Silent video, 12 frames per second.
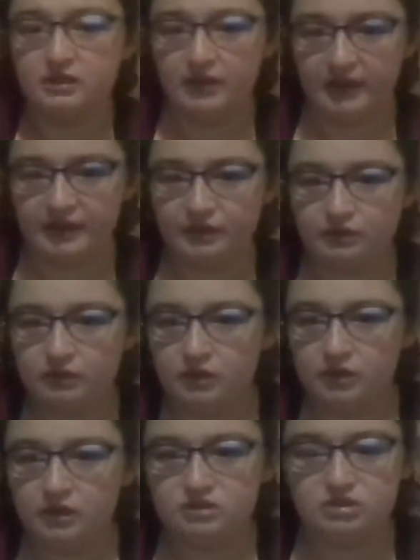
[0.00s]
hair,
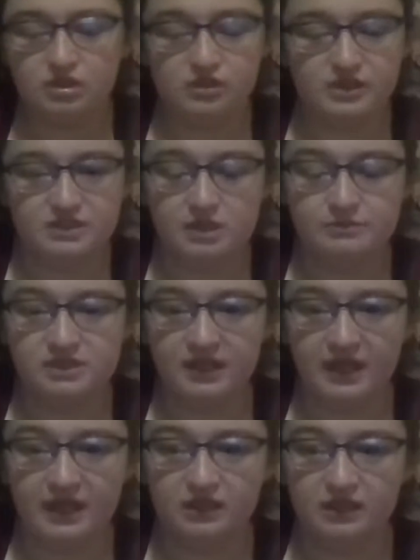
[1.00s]
so this comes in
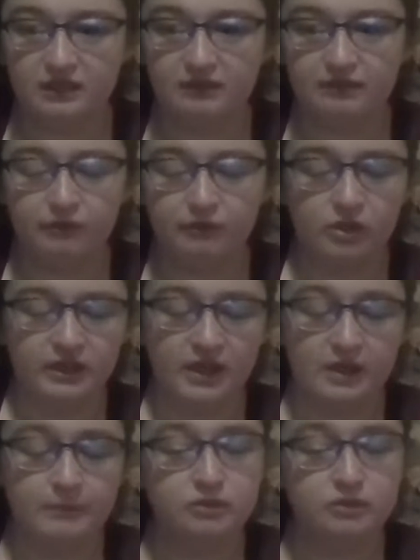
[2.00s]
handy for
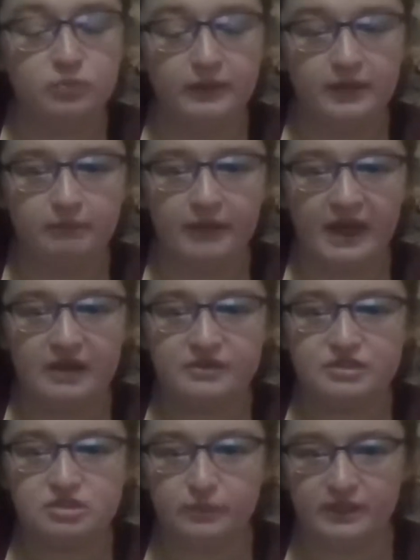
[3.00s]
in-between
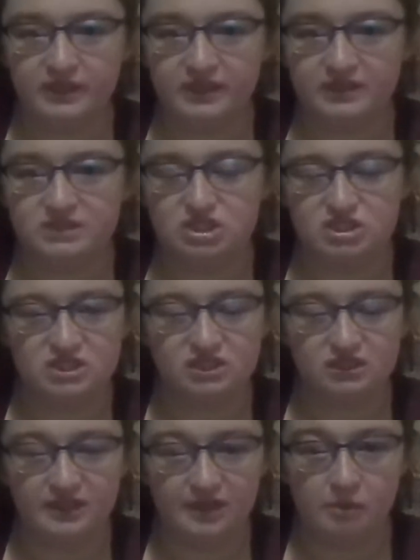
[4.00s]
baths when he's just a
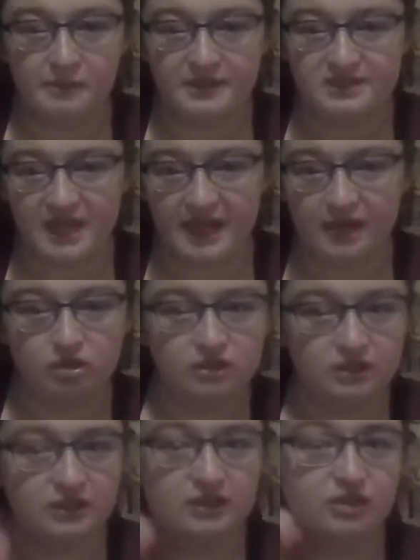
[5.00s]
little bit
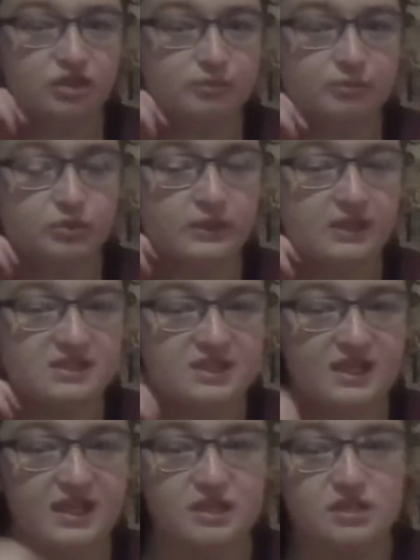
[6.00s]
tangled either between his
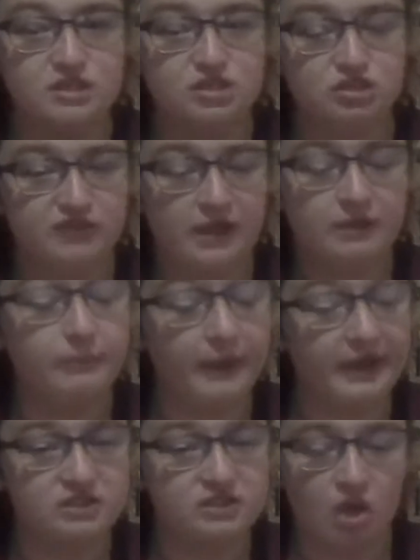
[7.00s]
ears or right
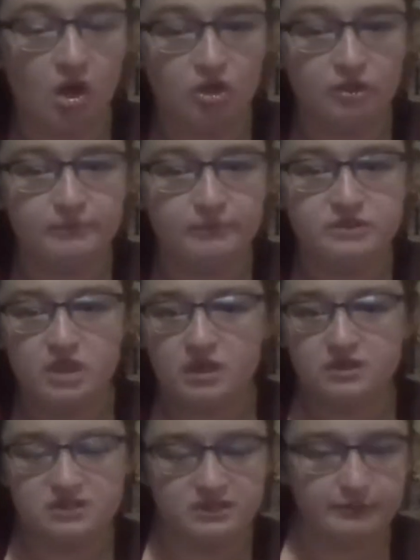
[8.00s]
by his arms.
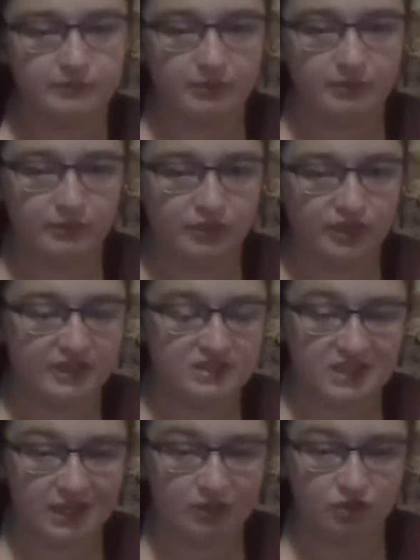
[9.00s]
Seem to be where he
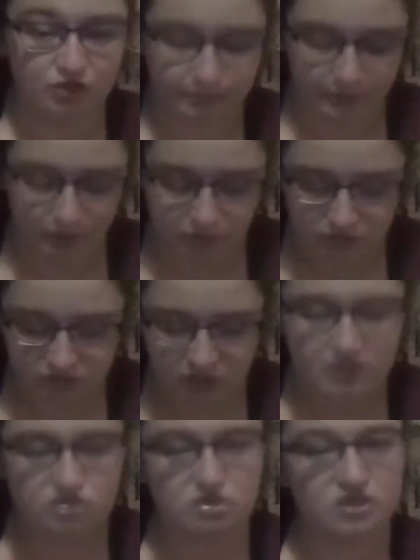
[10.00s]
gets tangled the most.
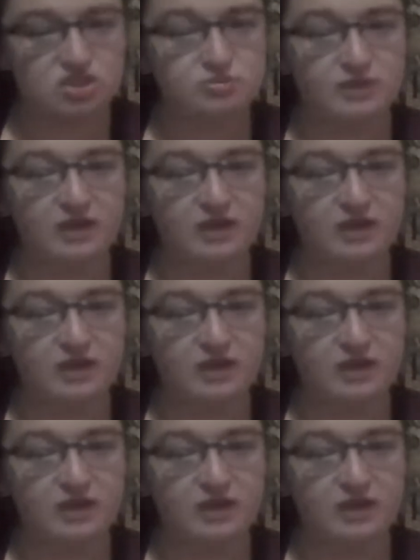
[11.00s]
So I just spray a